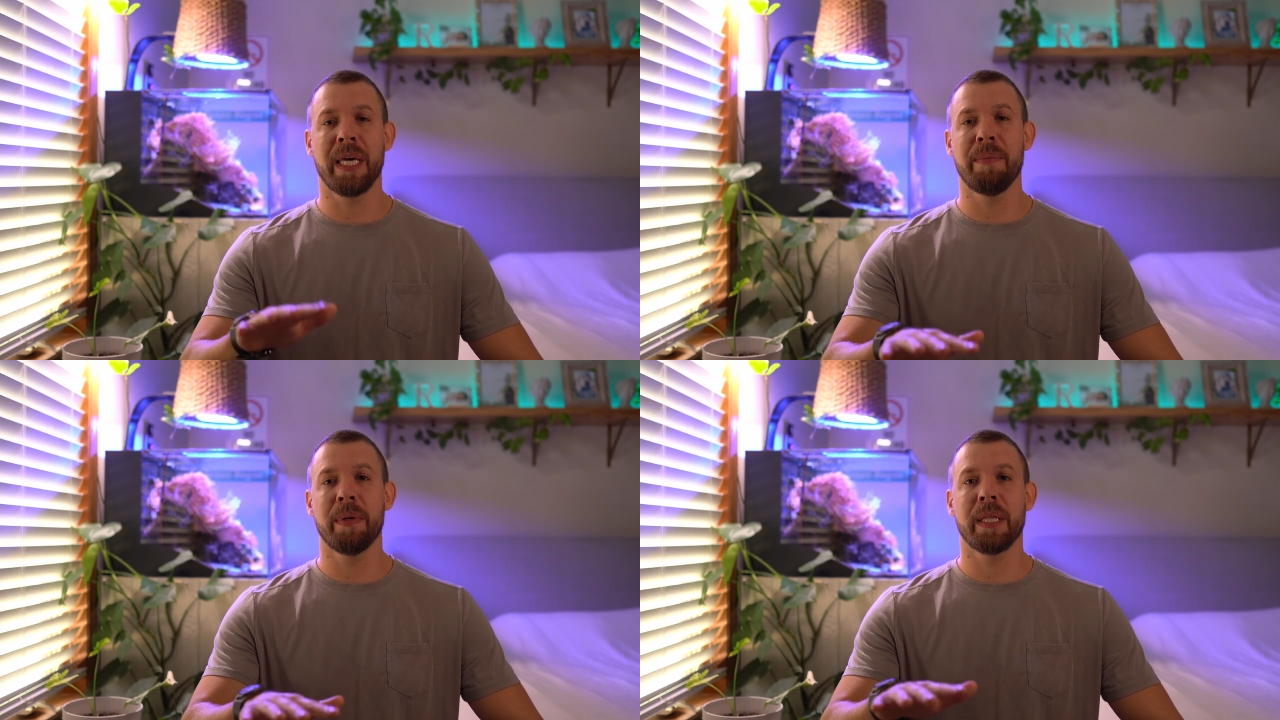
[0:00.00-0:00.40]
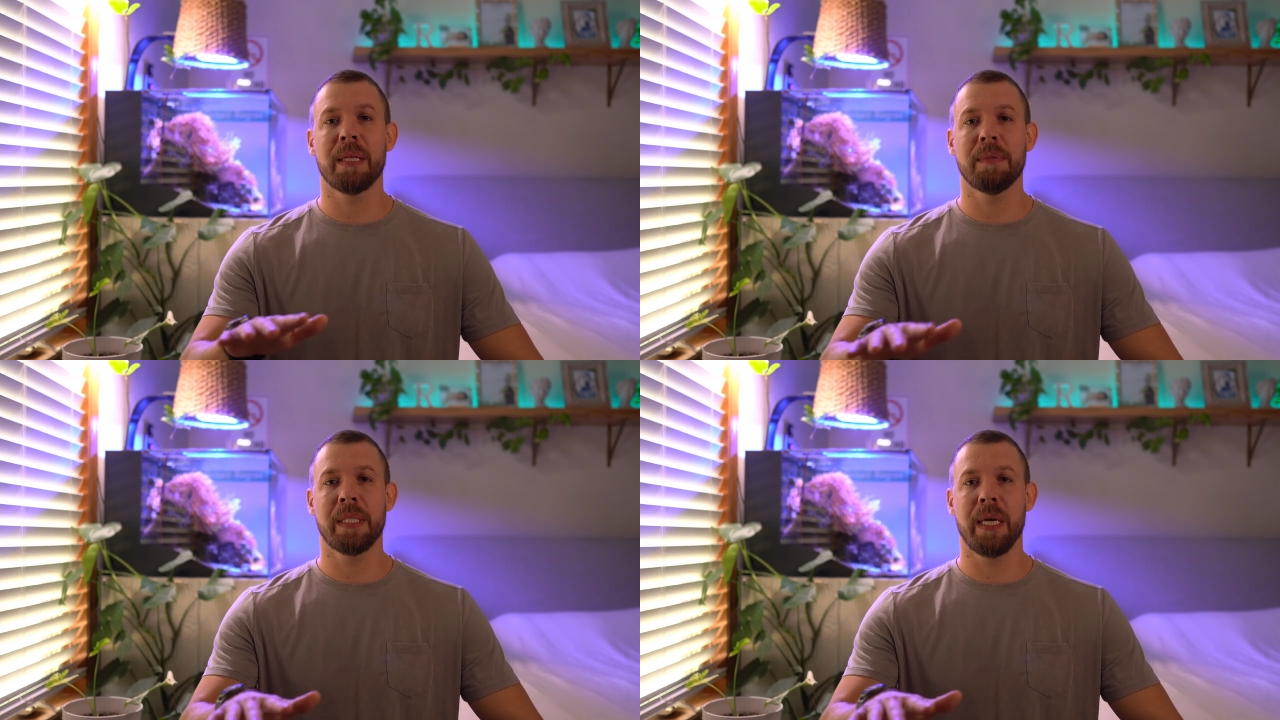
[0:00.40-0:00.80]
keeping
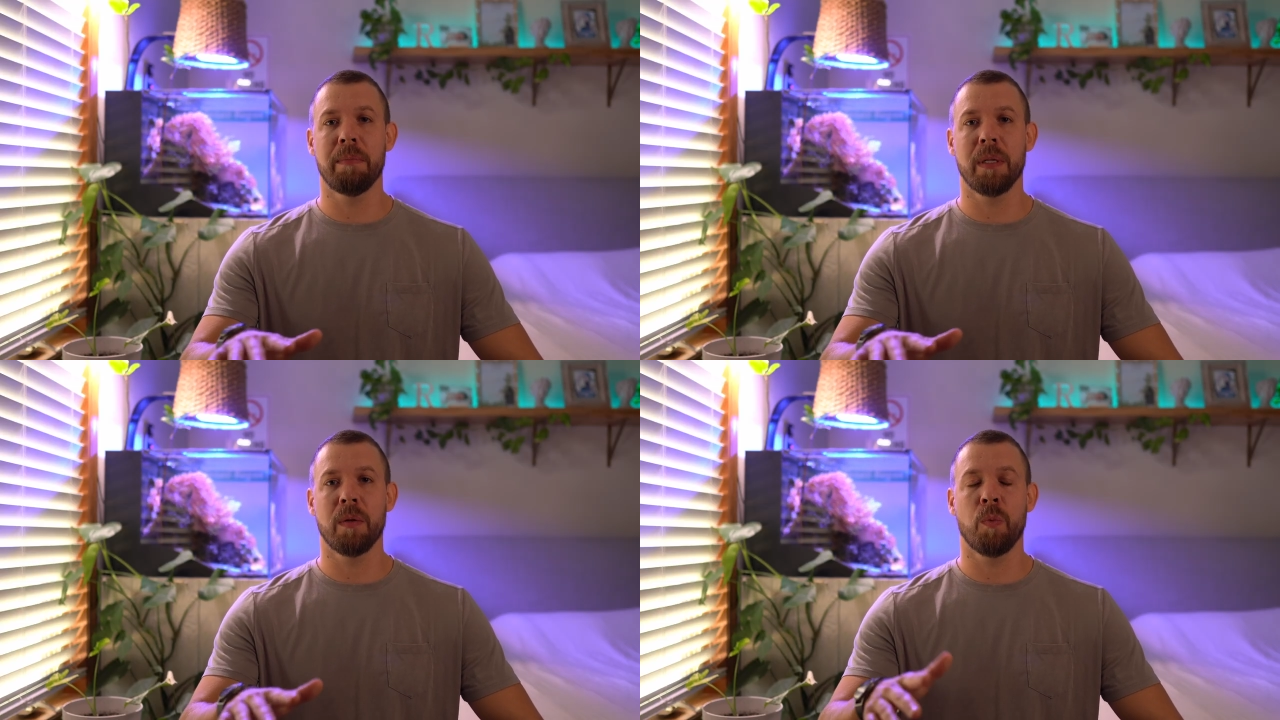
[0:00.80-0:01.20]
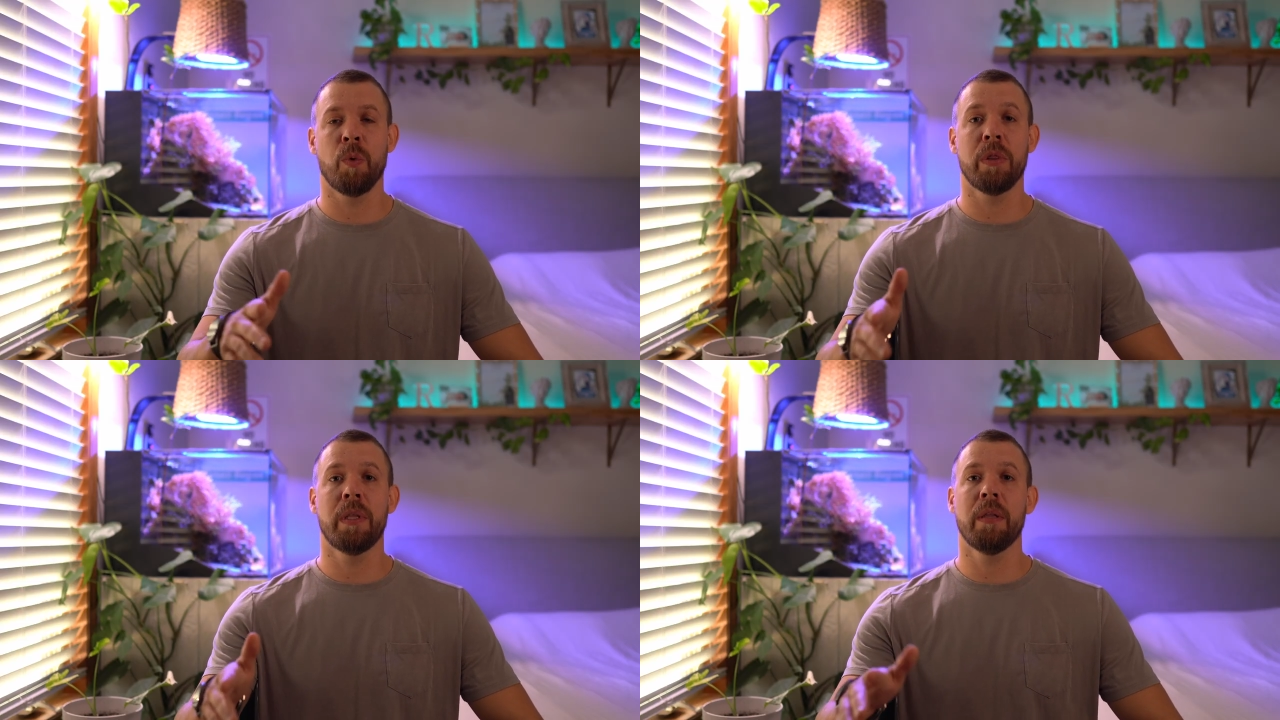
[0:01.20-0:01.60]
them stable
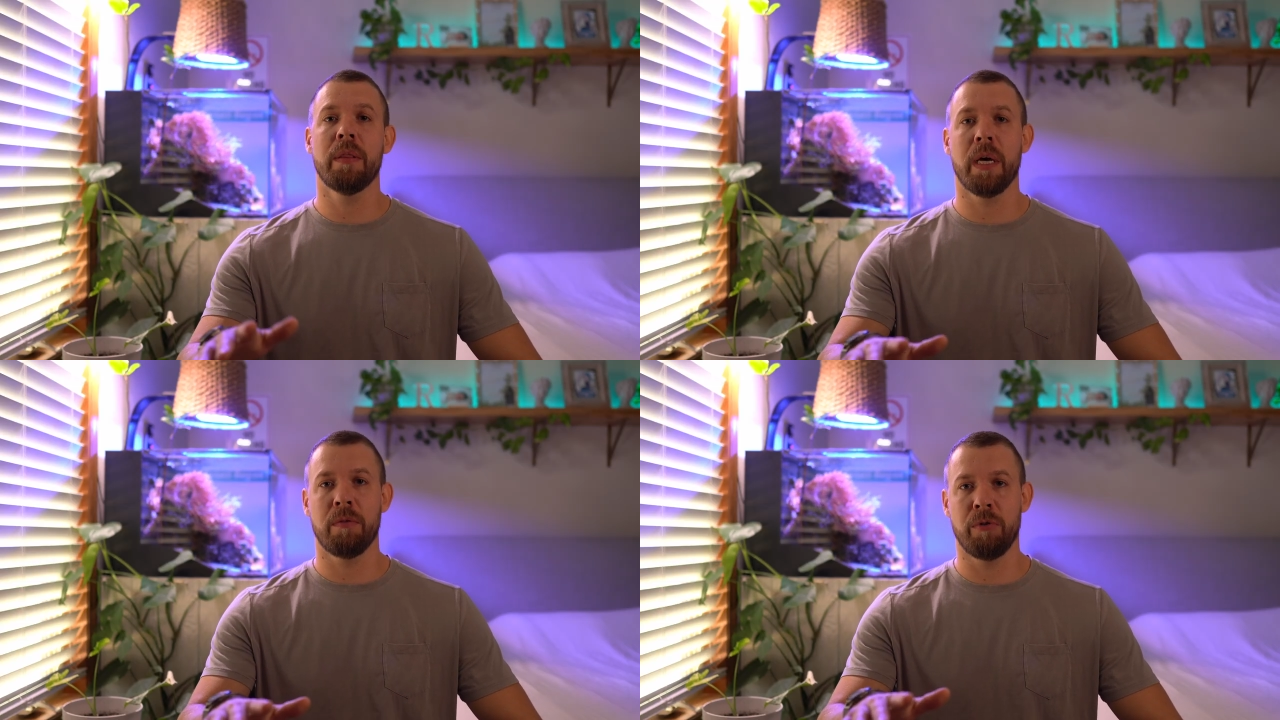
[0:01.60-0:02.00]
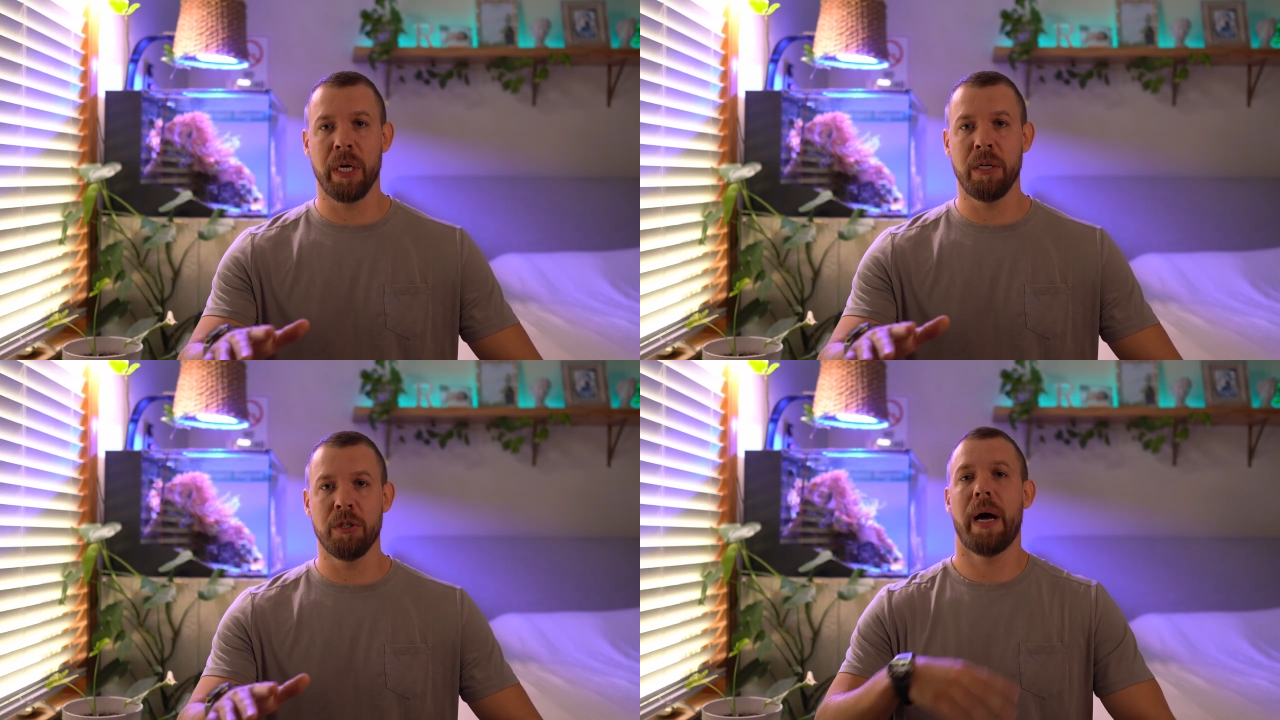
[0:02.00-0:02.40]
within that
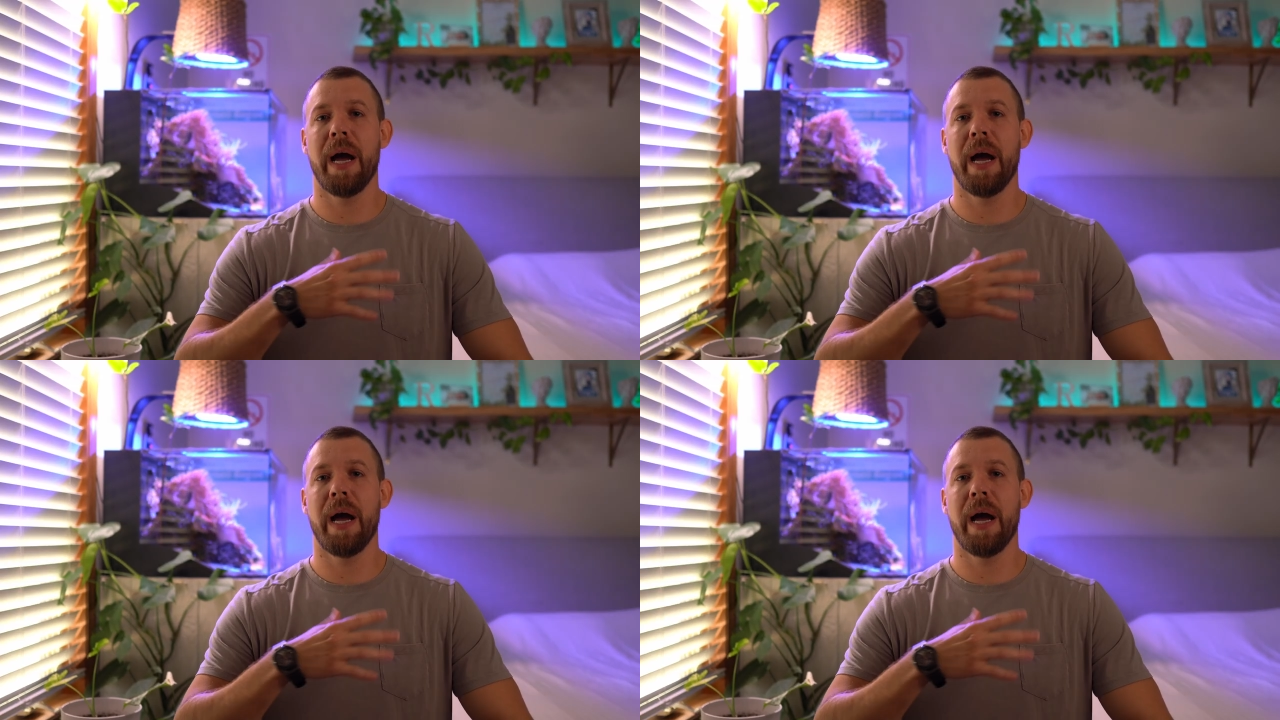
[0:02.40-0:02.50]
range.